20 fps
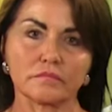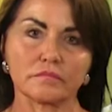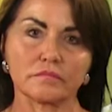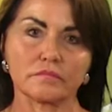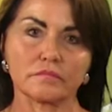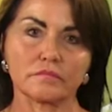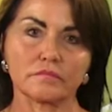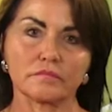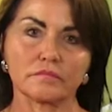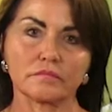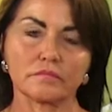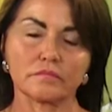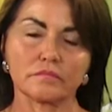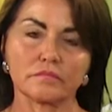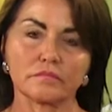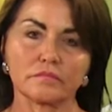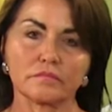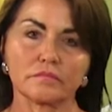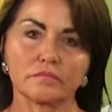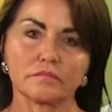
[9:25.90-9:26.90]

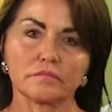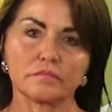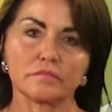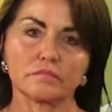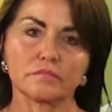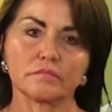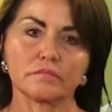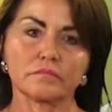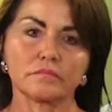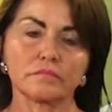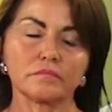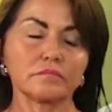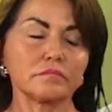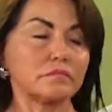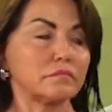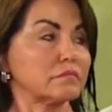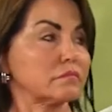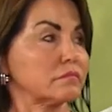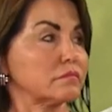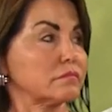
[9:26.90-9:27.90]

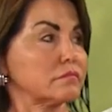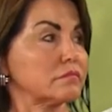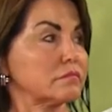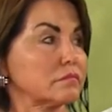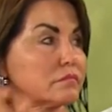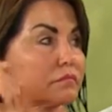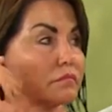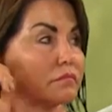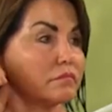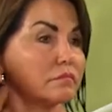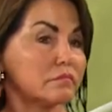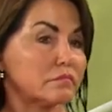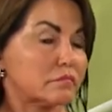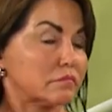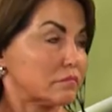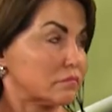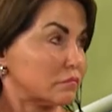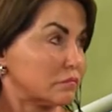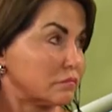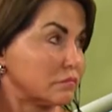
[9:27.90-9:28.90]

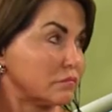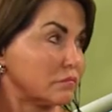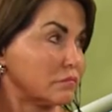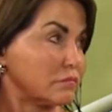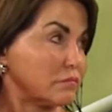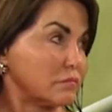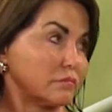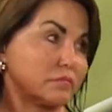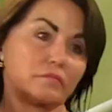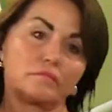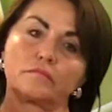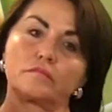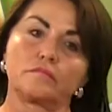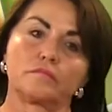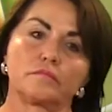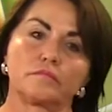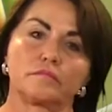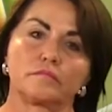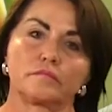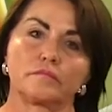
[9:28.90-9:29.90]

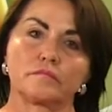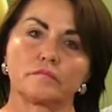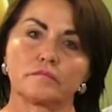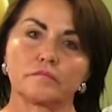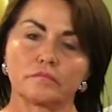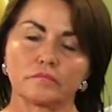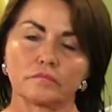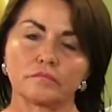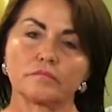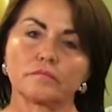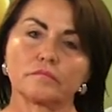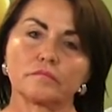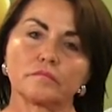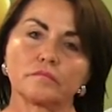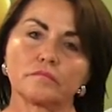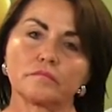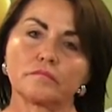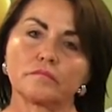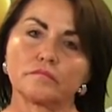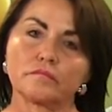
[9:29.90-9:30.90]

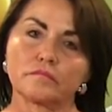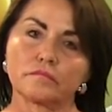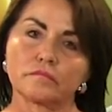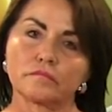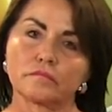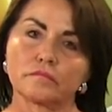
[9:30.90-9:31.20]
(silent)